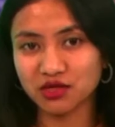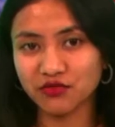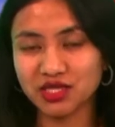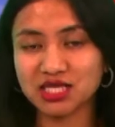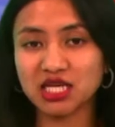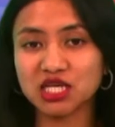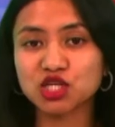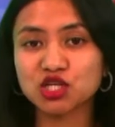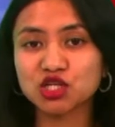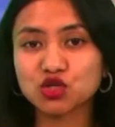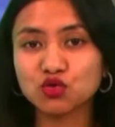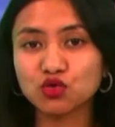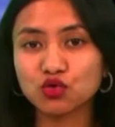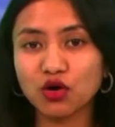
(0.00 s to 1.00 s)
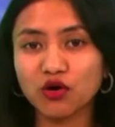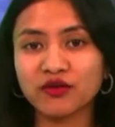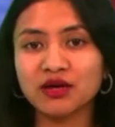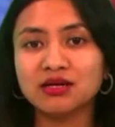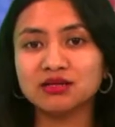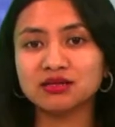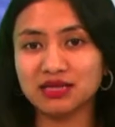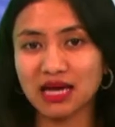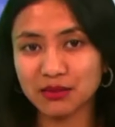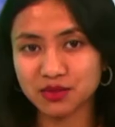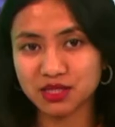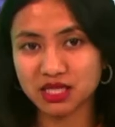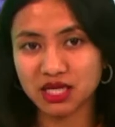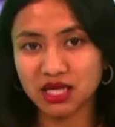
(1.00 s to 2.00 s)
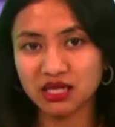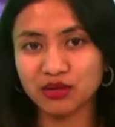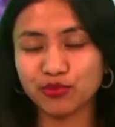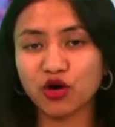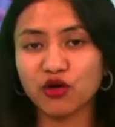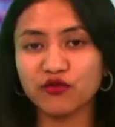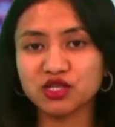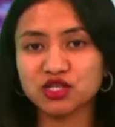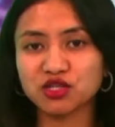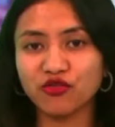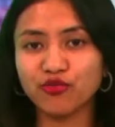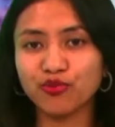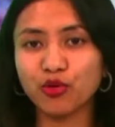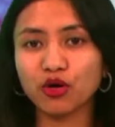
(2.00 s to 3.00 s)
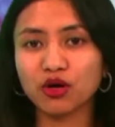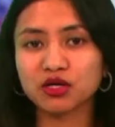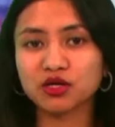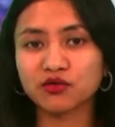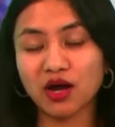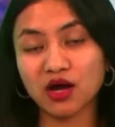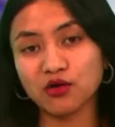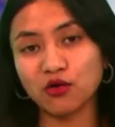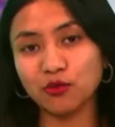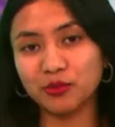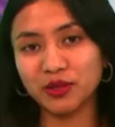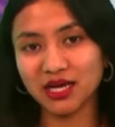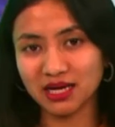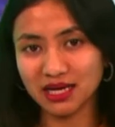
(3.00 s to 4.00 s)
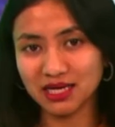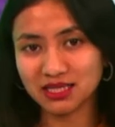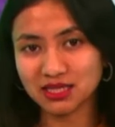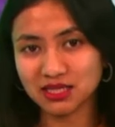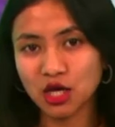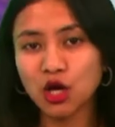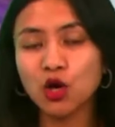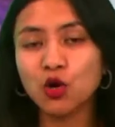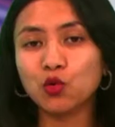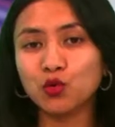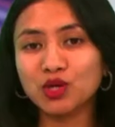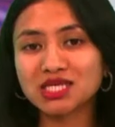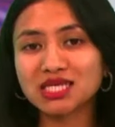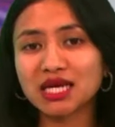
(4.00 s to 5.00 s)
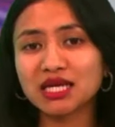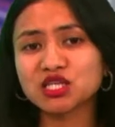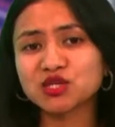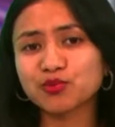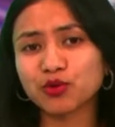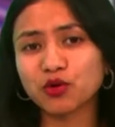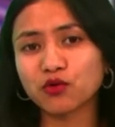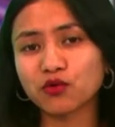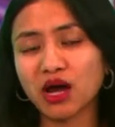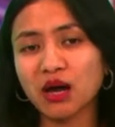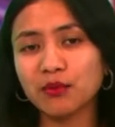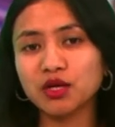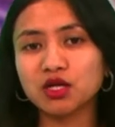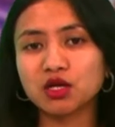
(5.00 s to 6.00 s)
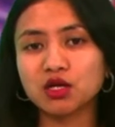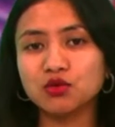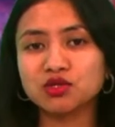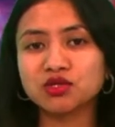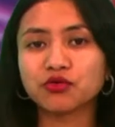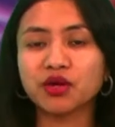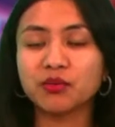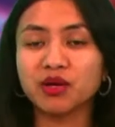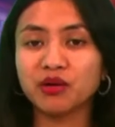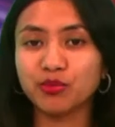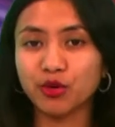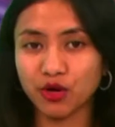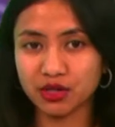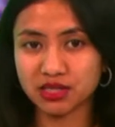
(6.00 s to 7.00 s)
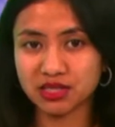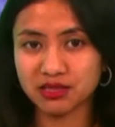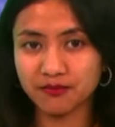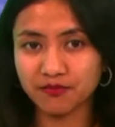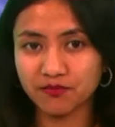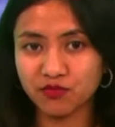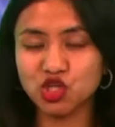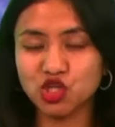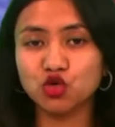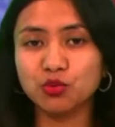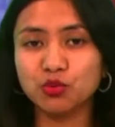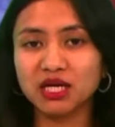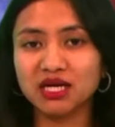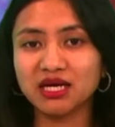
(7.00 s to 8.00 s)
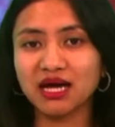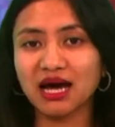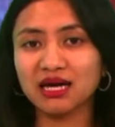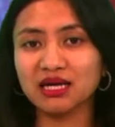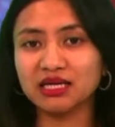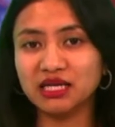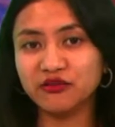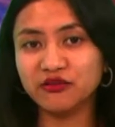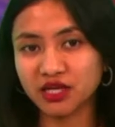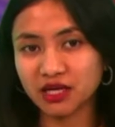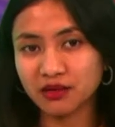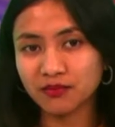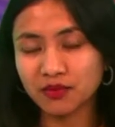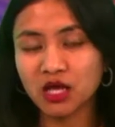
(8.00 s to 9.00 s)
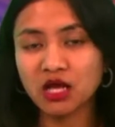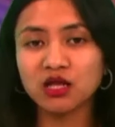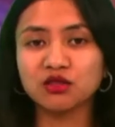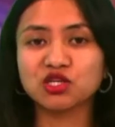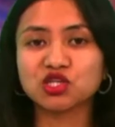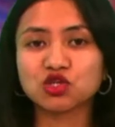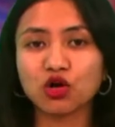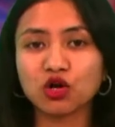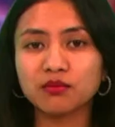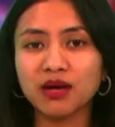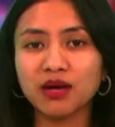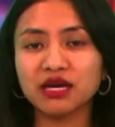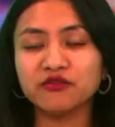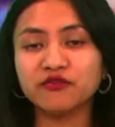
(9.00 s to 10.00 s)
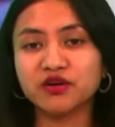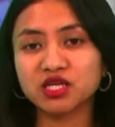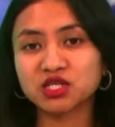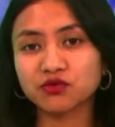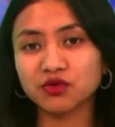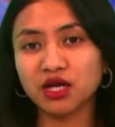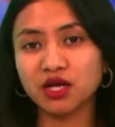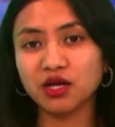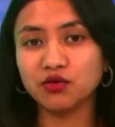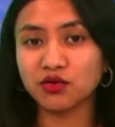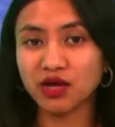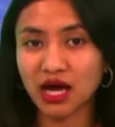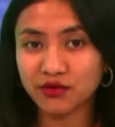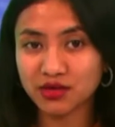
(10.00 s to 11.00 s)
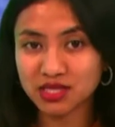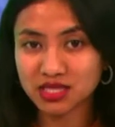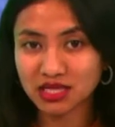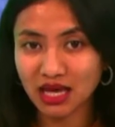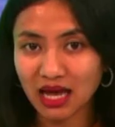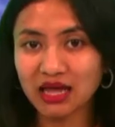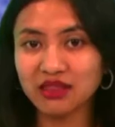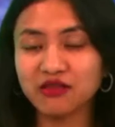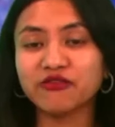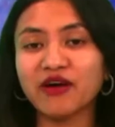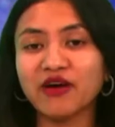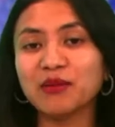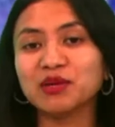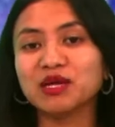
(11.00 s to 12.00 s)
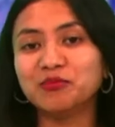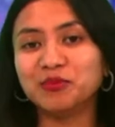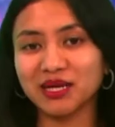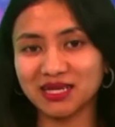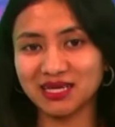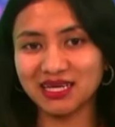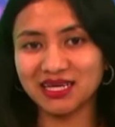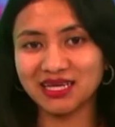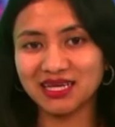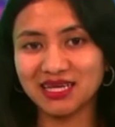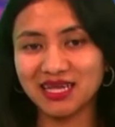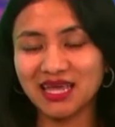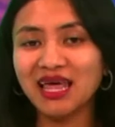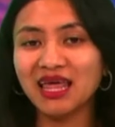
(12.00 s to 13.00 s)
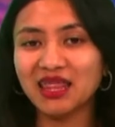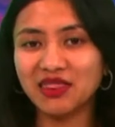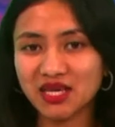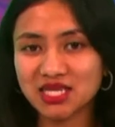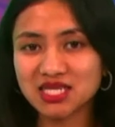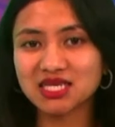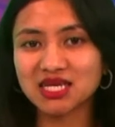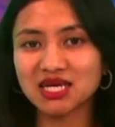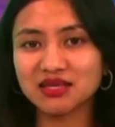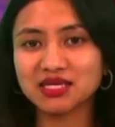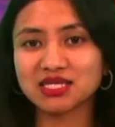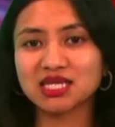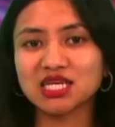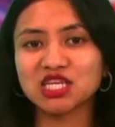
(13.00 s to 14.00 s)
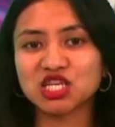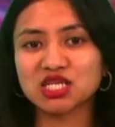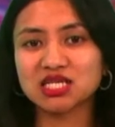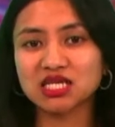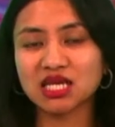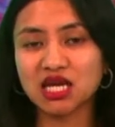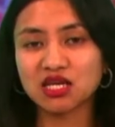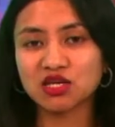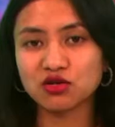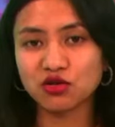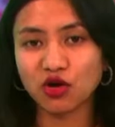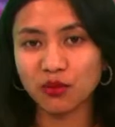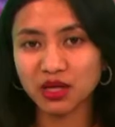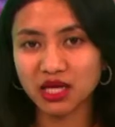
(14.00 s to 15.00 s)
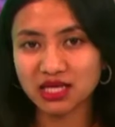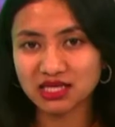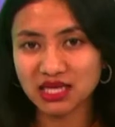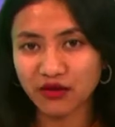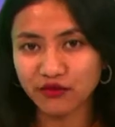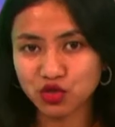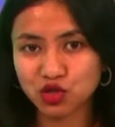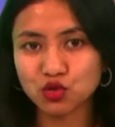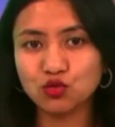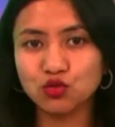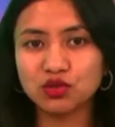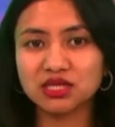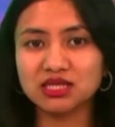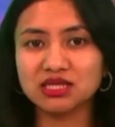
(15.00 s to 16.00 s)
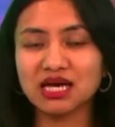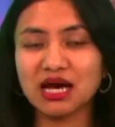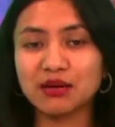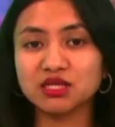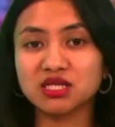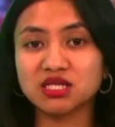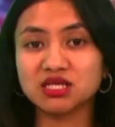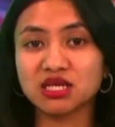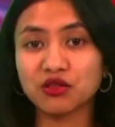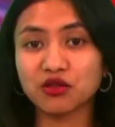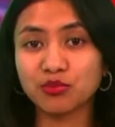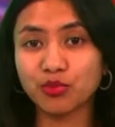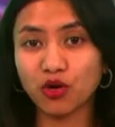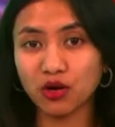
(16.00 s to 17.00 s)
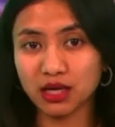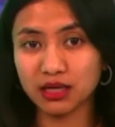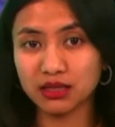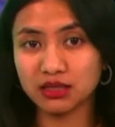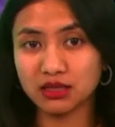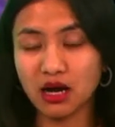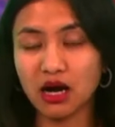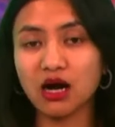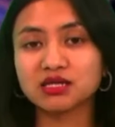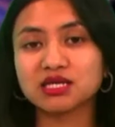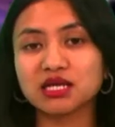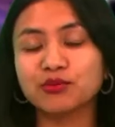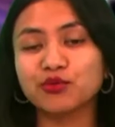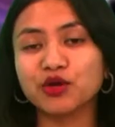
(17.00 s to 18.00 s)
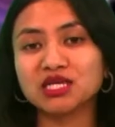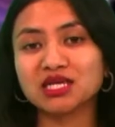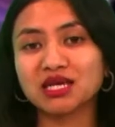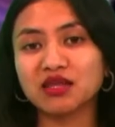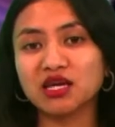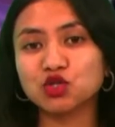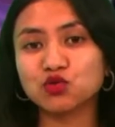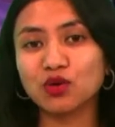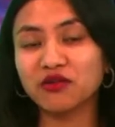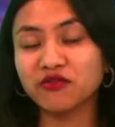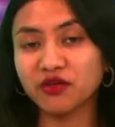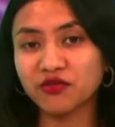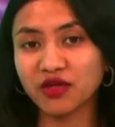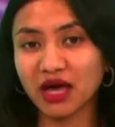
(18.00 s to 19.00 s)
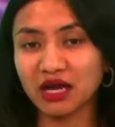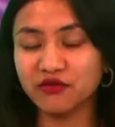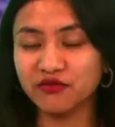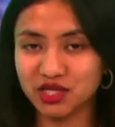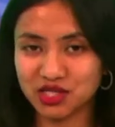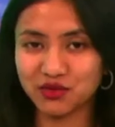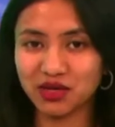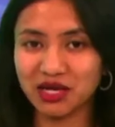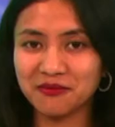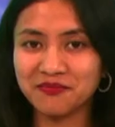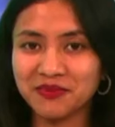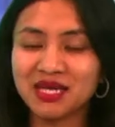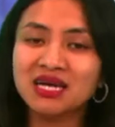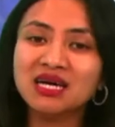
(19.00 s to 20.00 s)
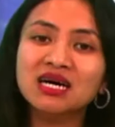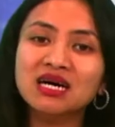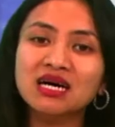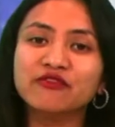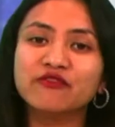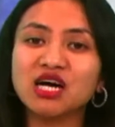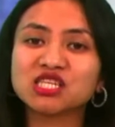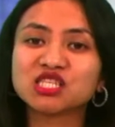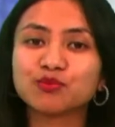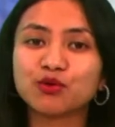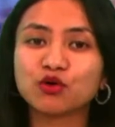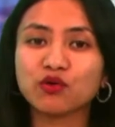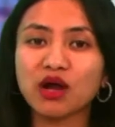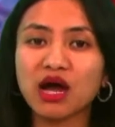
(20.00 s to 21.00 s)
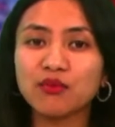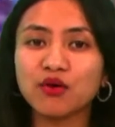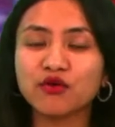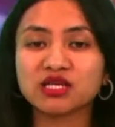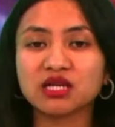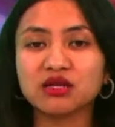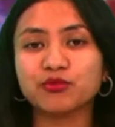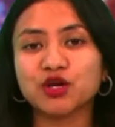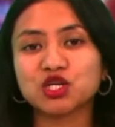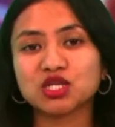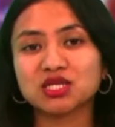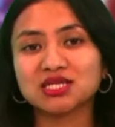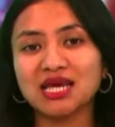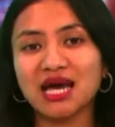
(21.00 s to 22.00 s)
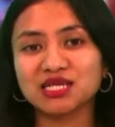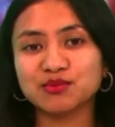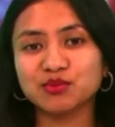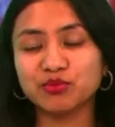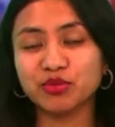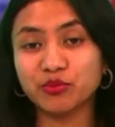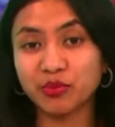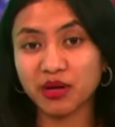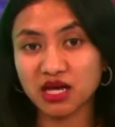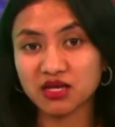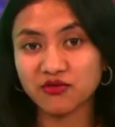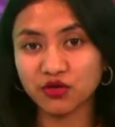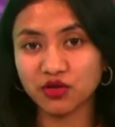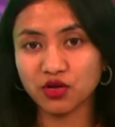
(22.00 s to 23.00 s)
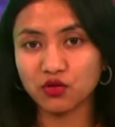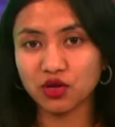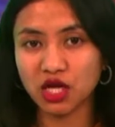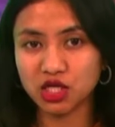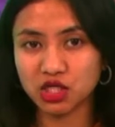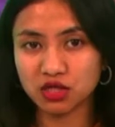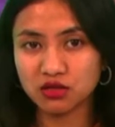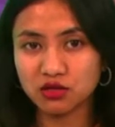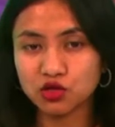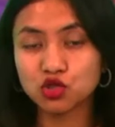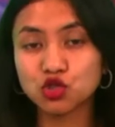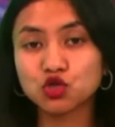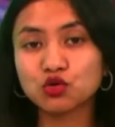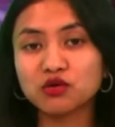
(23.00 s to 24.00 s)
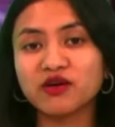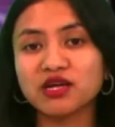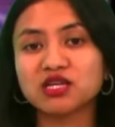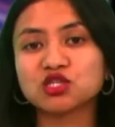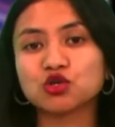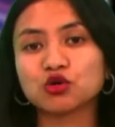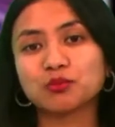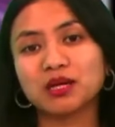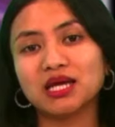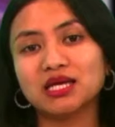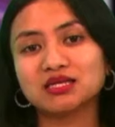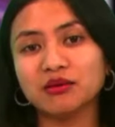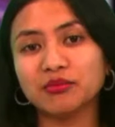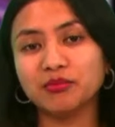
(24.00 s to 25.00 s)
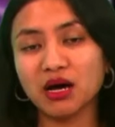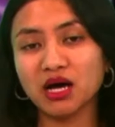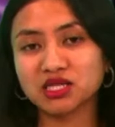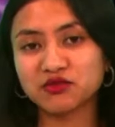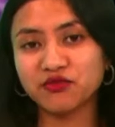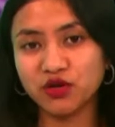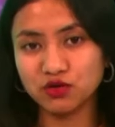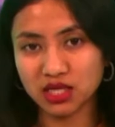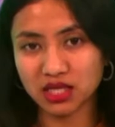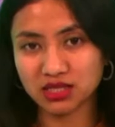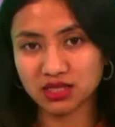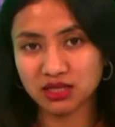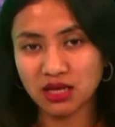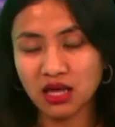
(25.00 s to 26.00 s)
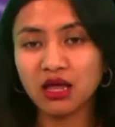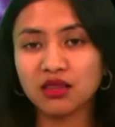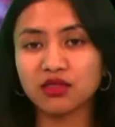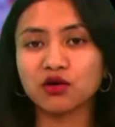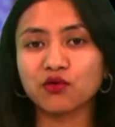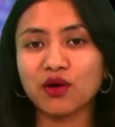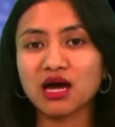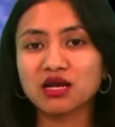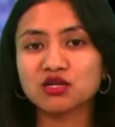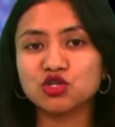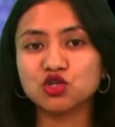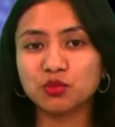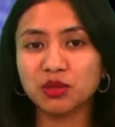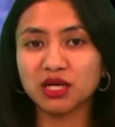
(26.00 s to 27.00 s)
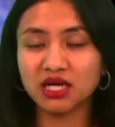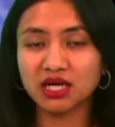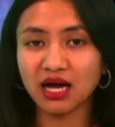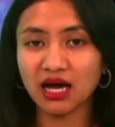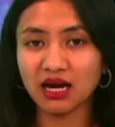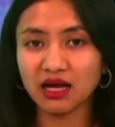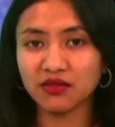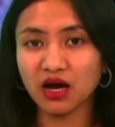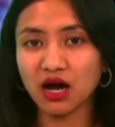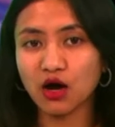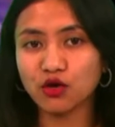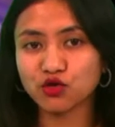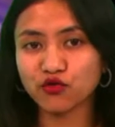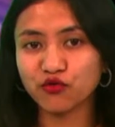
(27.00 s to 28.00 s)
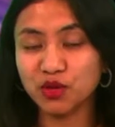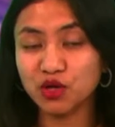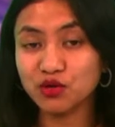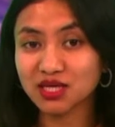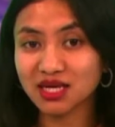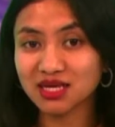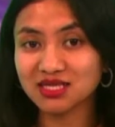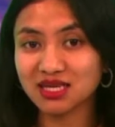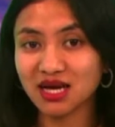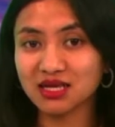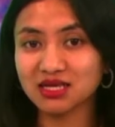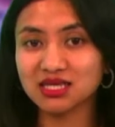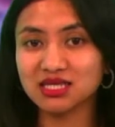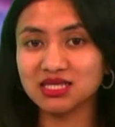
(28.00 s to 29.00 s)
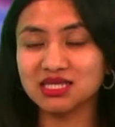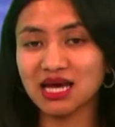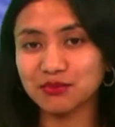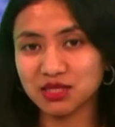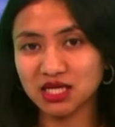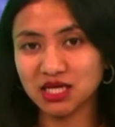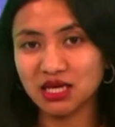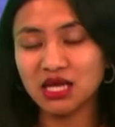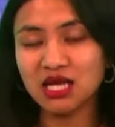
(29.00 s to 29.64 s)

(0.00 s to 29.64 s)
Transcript: of the Salesian School of Zabzi in the province of Poland, Krakow, PLS, which in its program includes three main points: the Jubilee Gala evening, the solemn anniversary Eucharist, and the family picnic. This year, the Salesian St. Dominic Saviour schools in Zabzi, southern Poland, are celebrating their 25th anniversary. A vast program of celebrations has been prepared for the occasion. Two events took place in the past few days: the Grand Jubilee Gala at the House of Music and Dance in Zabzi,